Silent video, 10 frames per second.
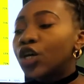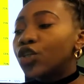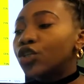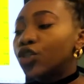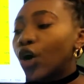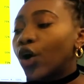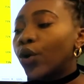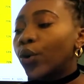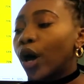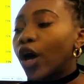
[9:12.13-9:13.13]

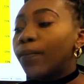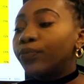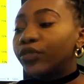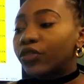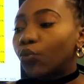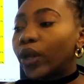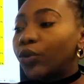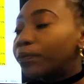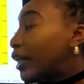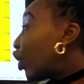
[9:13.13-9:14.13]
So we
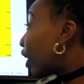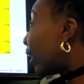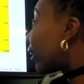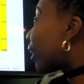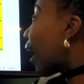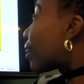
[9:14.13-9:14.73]
would be looking at that